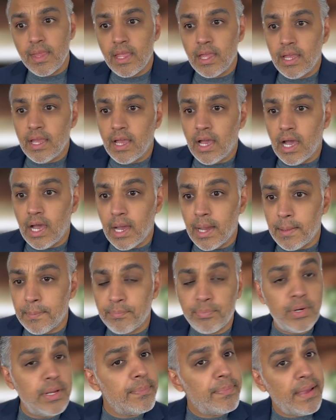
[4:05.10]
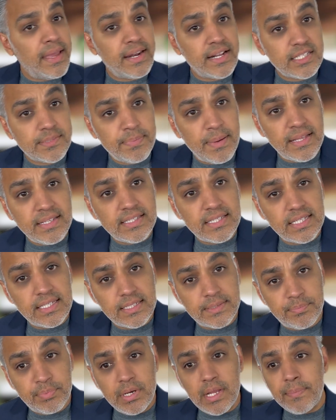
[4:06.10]
prepaid expenses.
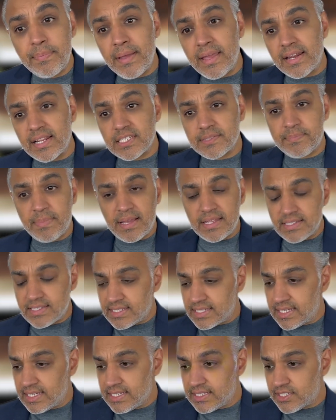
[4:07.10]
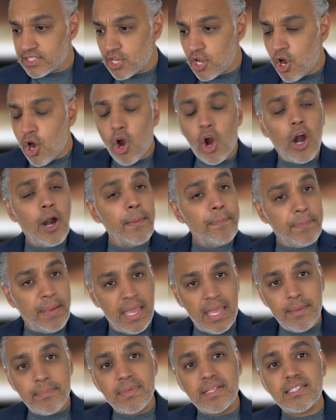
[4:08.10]
Prepaid expenses are
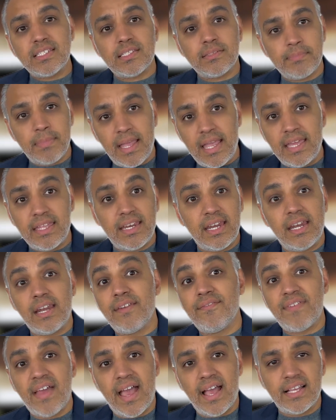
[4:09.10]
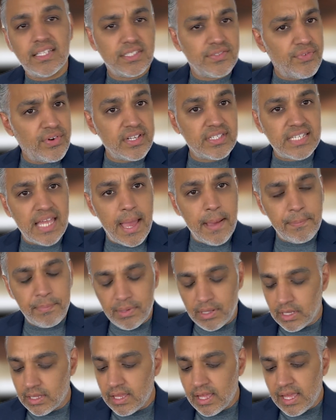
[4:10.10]
payments made in advance. For
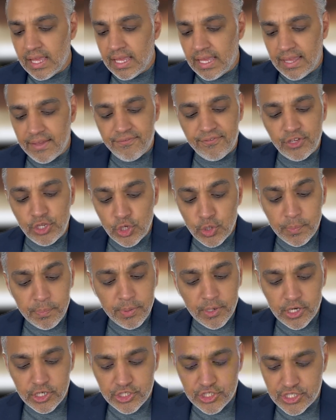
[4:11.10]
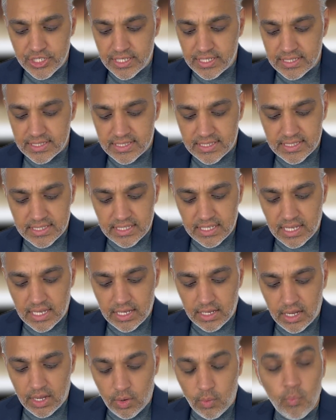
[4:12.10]
example, if you purchase
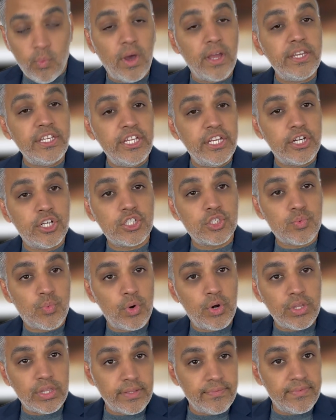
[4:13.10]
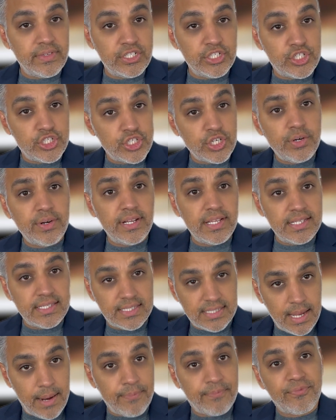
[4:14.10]
1 year's worth of insurance
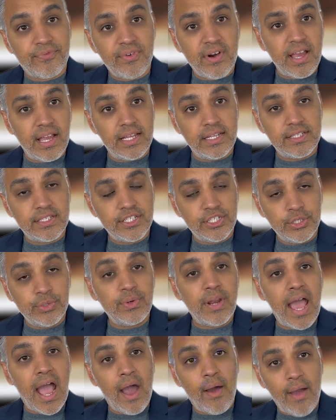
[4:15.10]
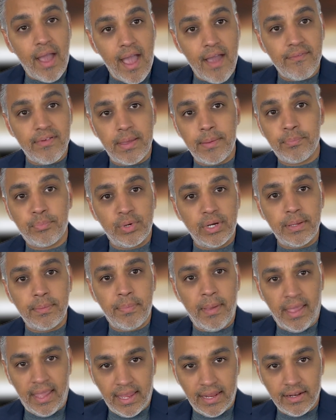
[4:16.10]
up front, you now have a
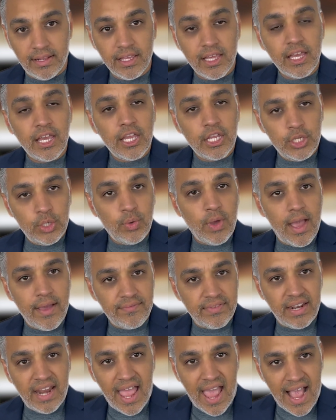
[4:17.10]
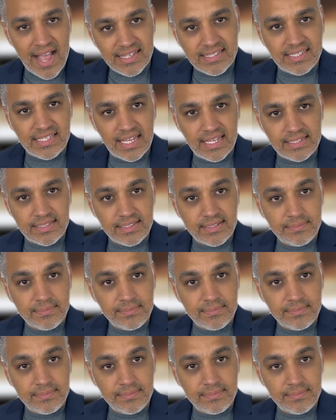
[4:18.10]
prepaid. You have an asset.